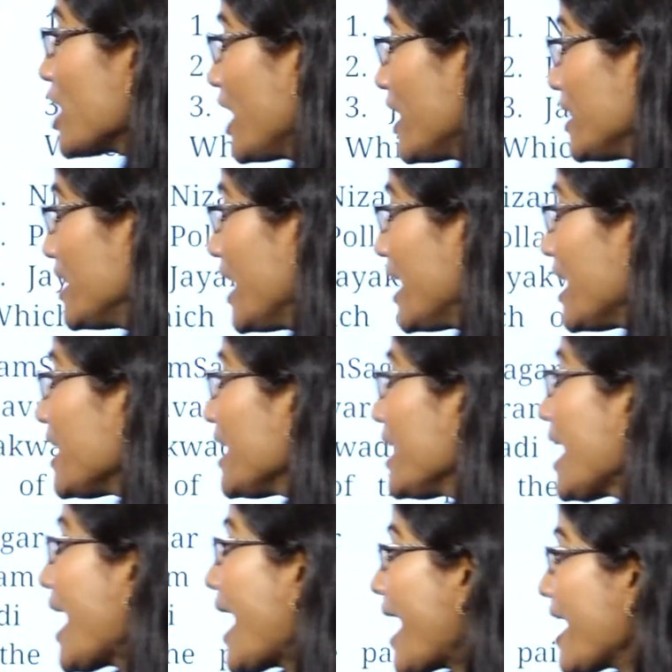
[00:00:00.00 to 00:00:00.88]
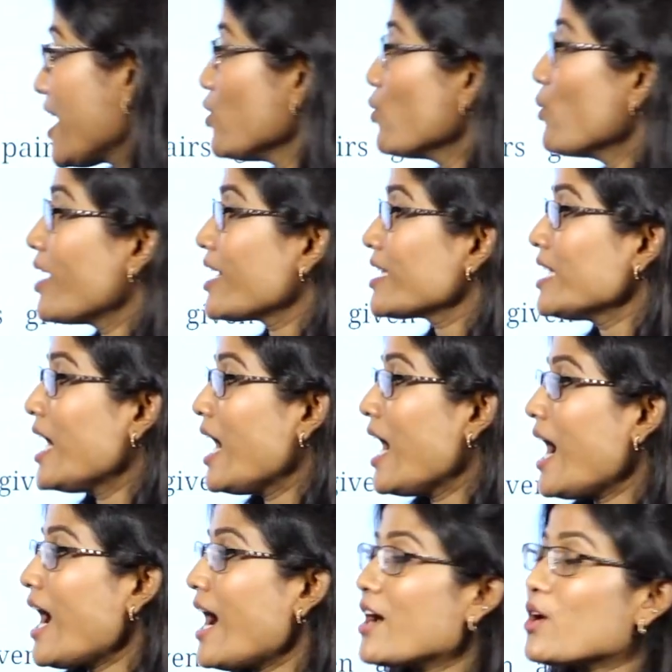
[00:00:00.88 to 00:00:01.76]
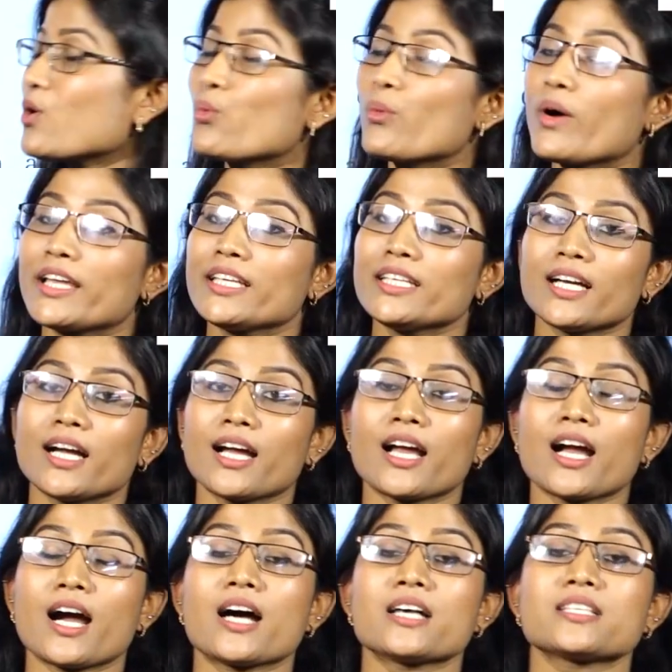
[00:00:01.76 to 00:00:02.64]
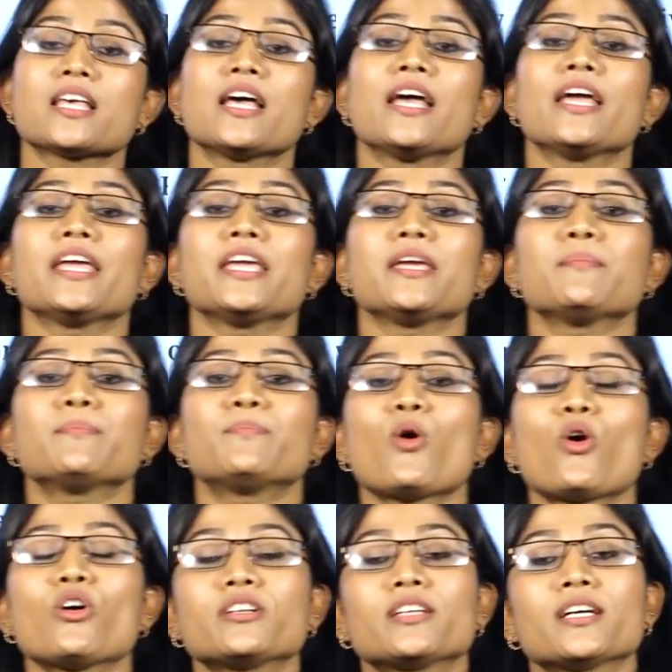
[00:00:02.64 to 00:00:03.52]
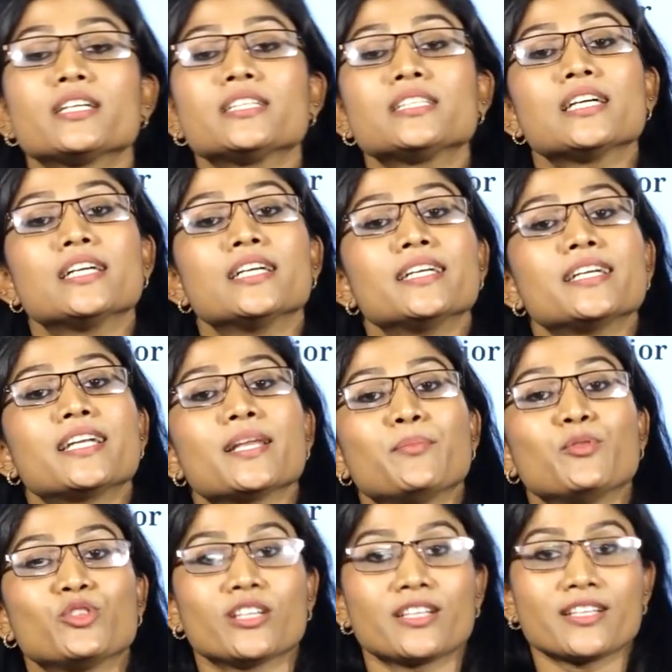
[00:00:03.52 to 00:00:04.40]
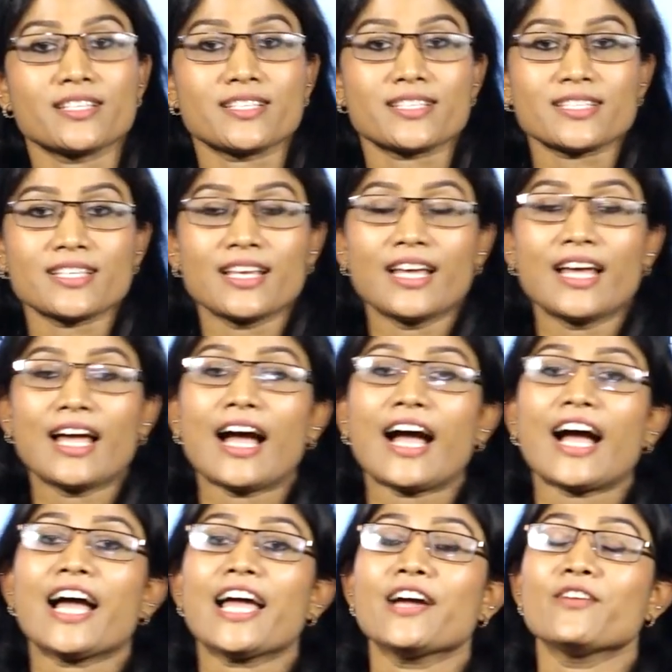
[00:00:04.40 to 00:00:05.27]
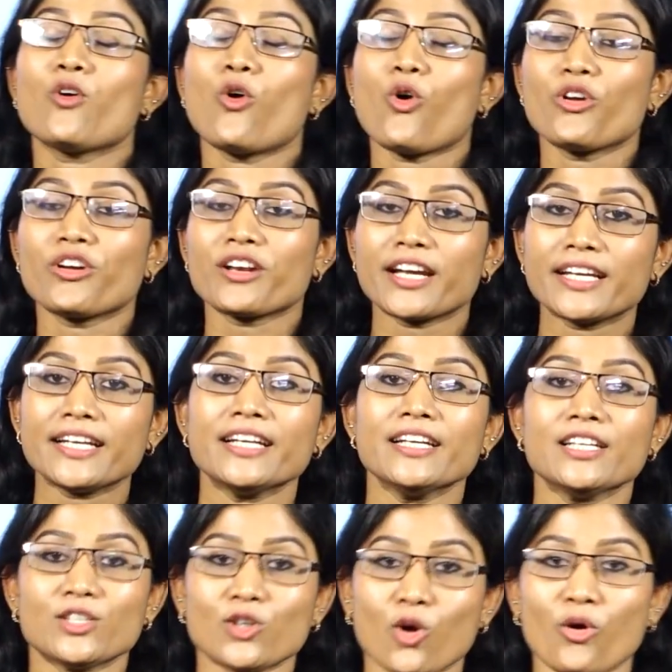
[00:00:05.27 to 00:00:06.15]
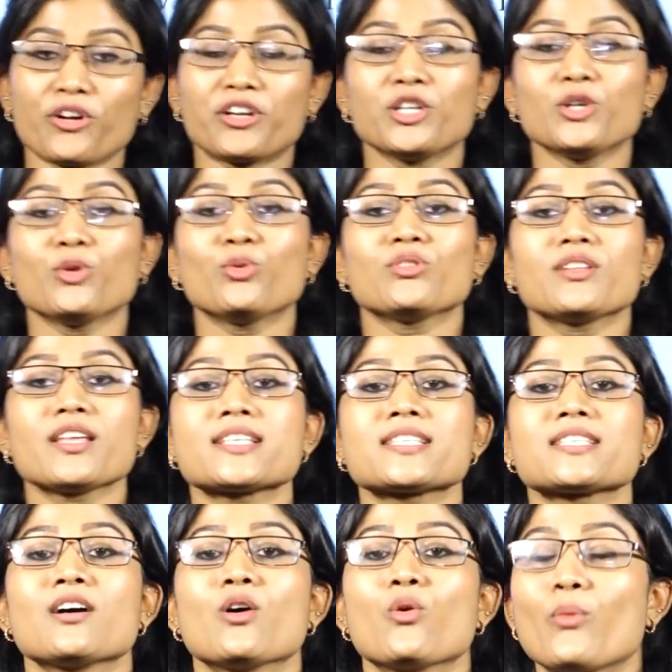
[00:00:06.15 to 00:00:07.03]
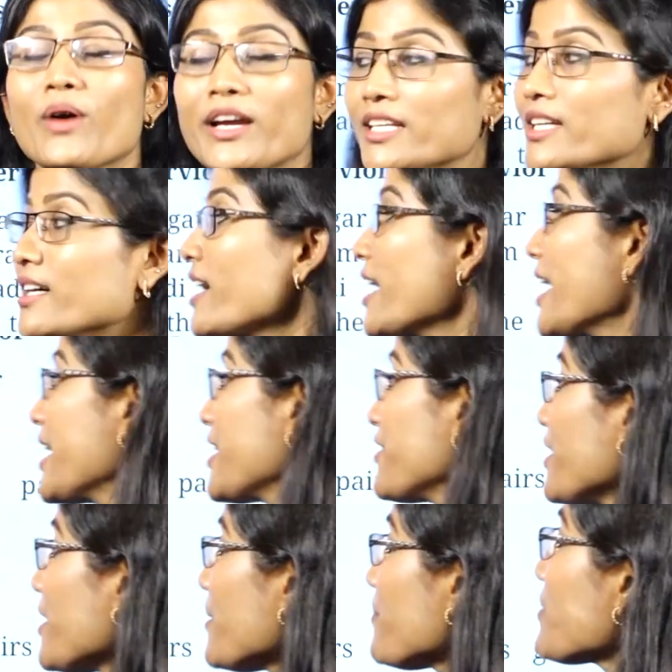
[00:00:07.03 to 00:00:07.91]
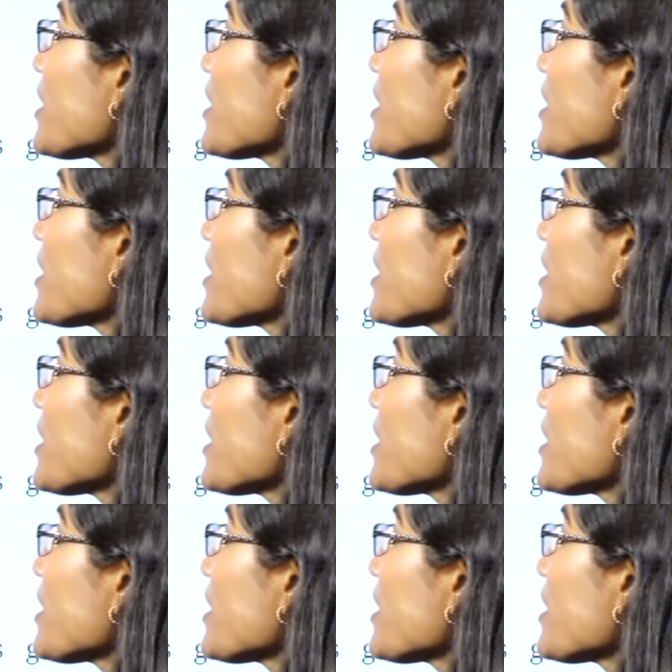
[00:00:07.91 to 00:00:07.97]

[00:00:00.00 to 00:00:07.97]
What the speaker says: Andheri and Vardha are Vainaganga's important tributaries. I have already taught you this Vainaganga river.